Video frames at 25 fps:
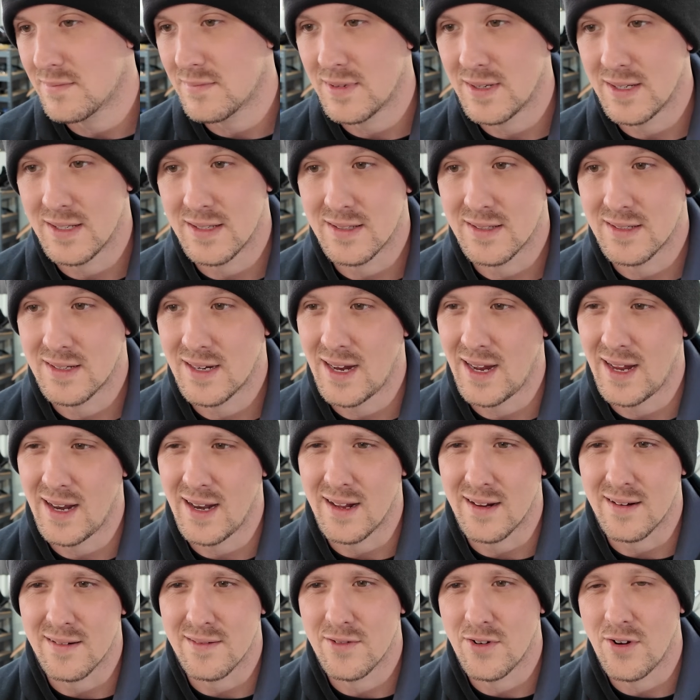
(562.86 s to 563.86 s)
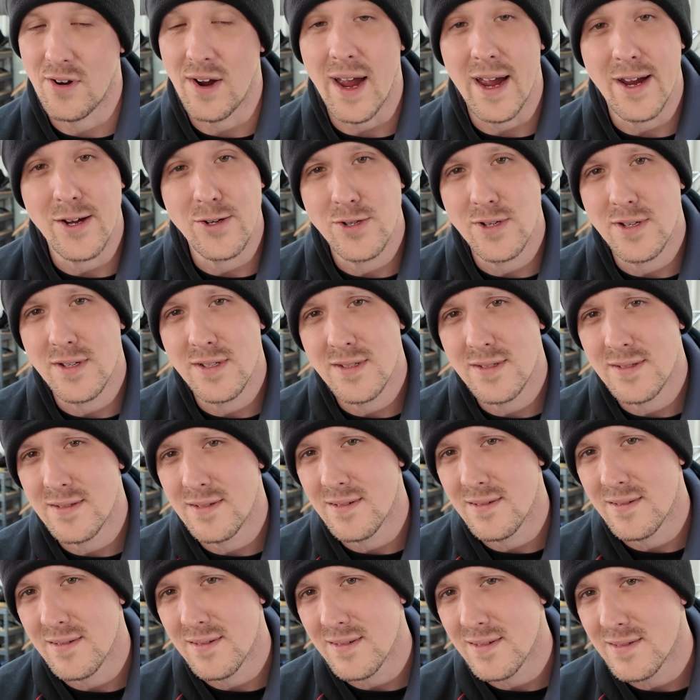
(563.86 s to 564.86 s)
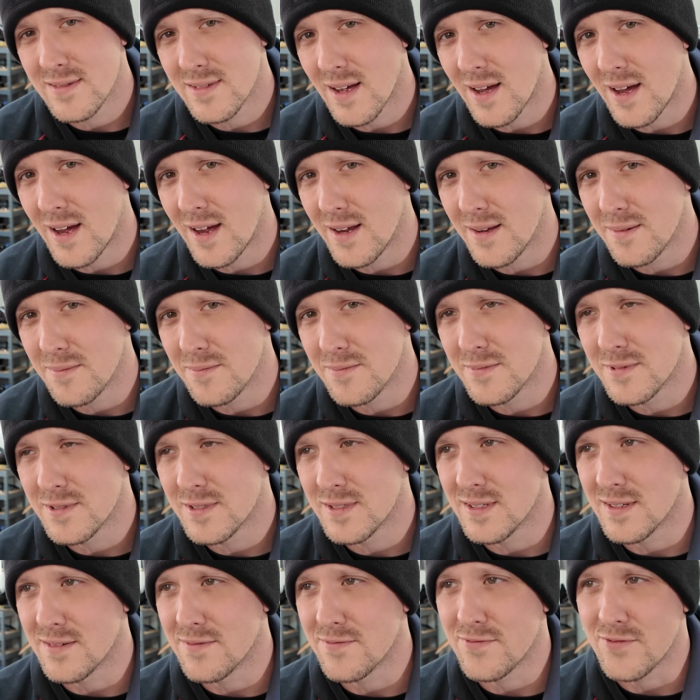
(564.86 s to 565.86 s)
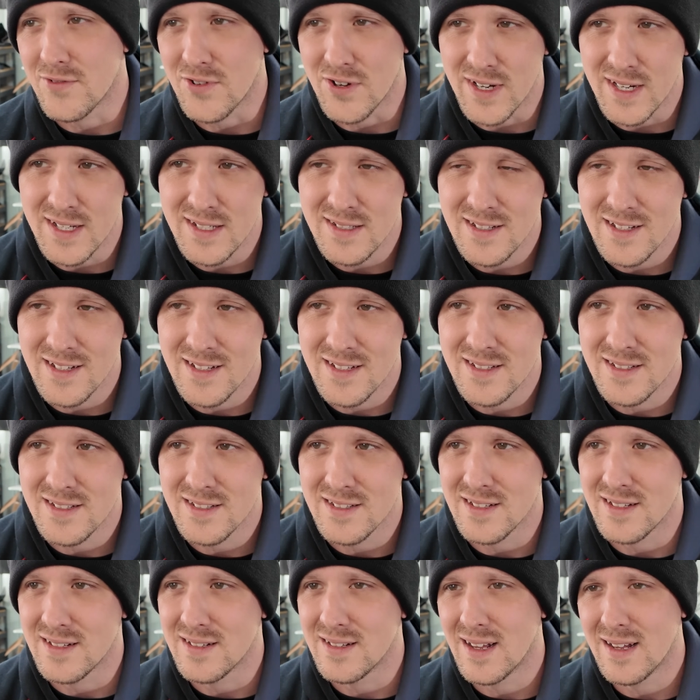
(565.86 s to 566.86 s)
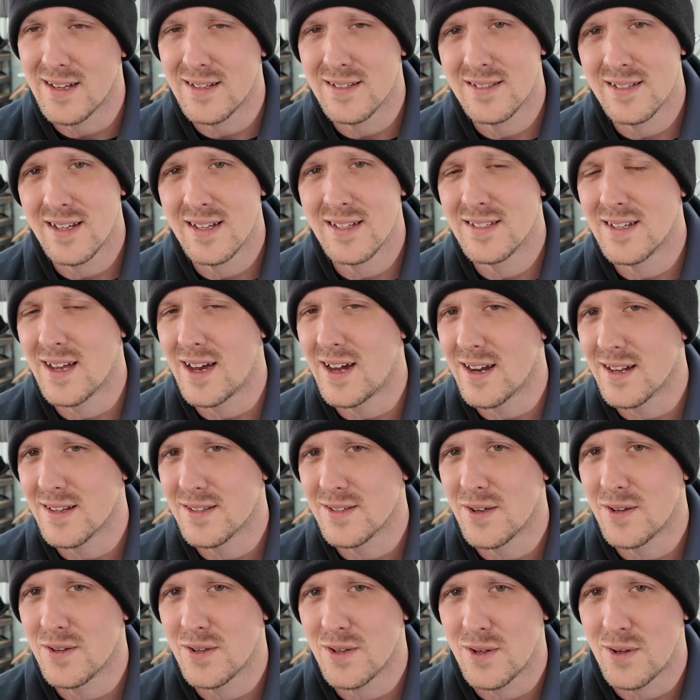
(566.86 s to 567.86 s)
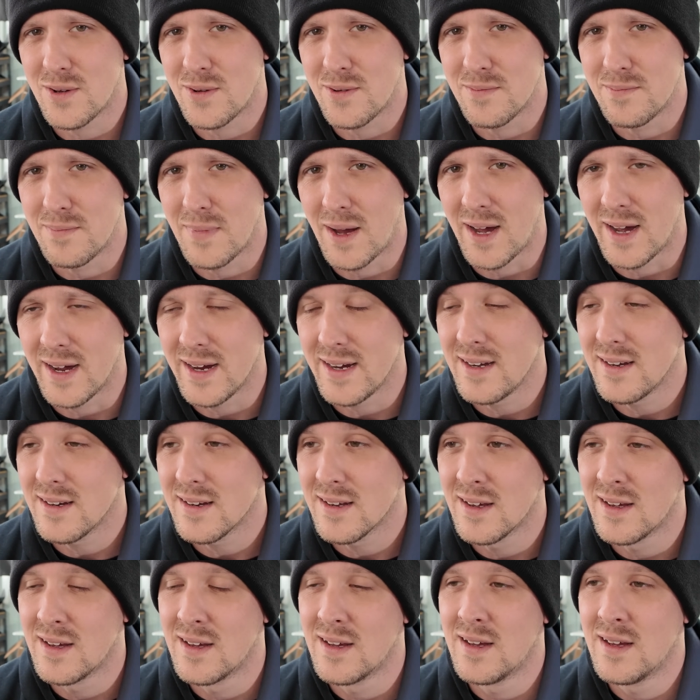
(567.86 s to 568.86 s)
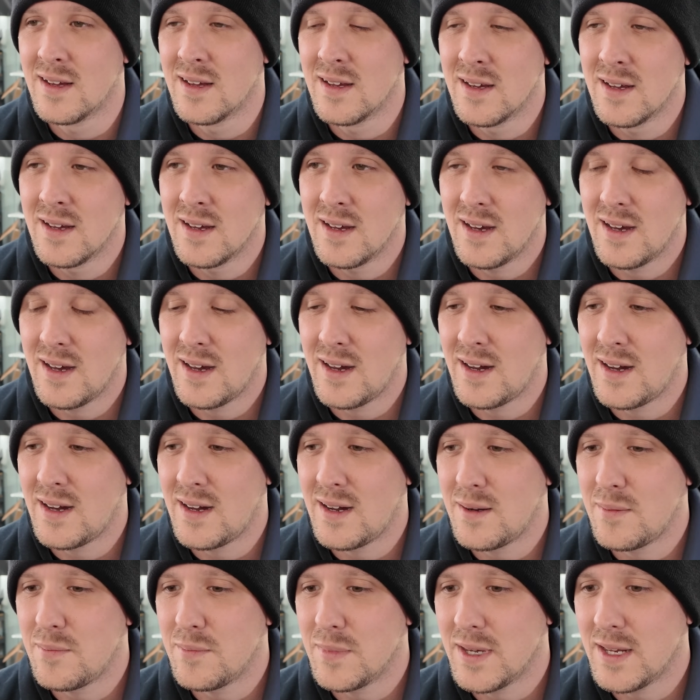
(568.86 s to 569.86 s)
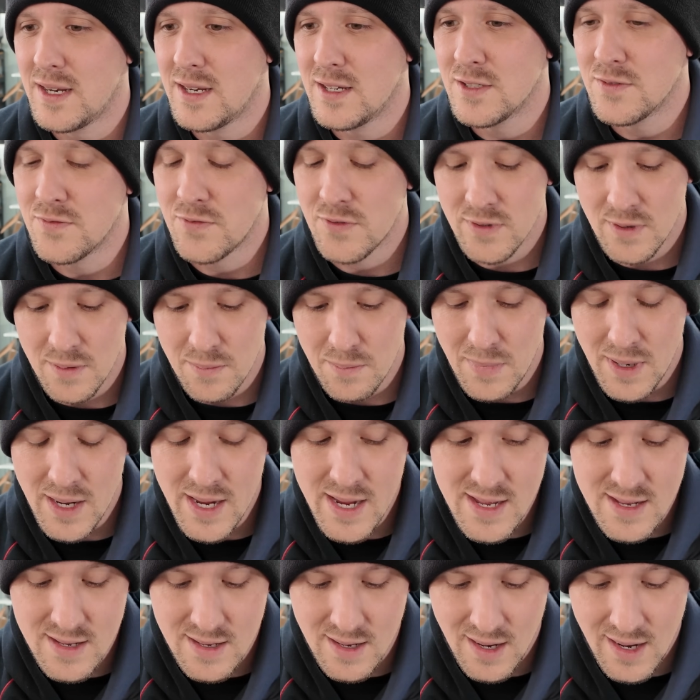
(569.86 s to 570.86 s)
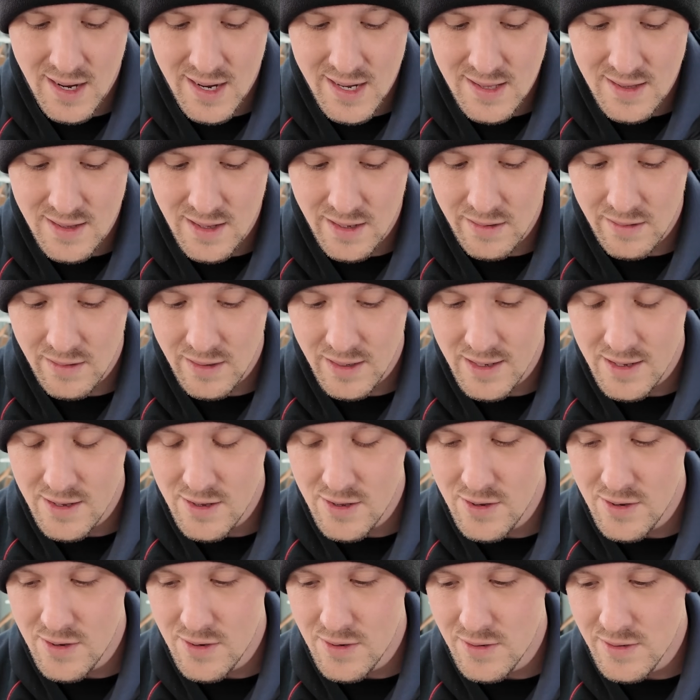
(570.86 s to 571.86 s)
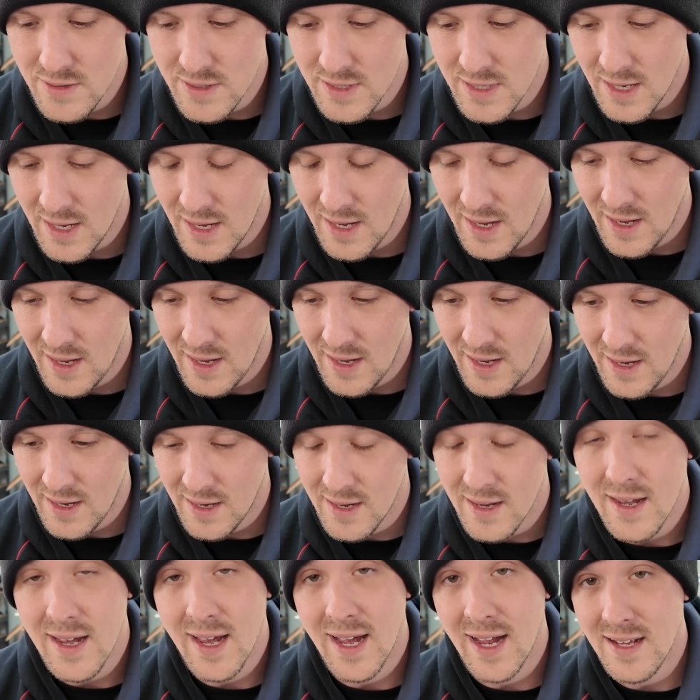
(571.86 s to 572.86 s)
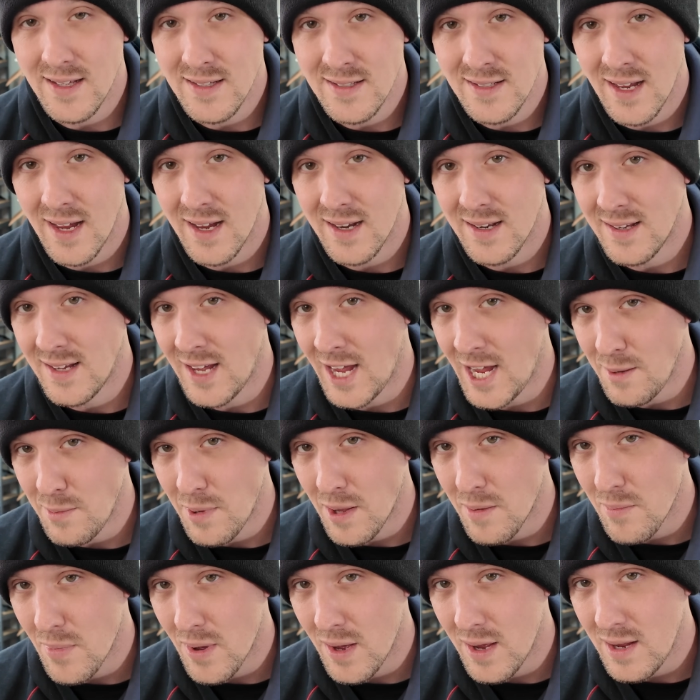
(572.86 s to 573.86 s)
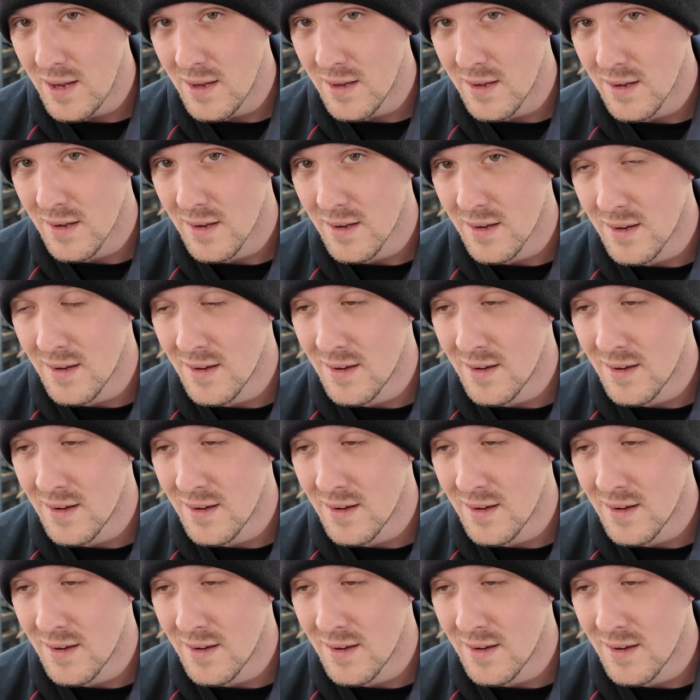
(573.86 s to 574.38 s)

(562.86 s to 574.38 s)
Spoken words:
It kind of crashes at times. It freezes. It's got its own little mind. And as for the mic, I literally use a headset gaming mic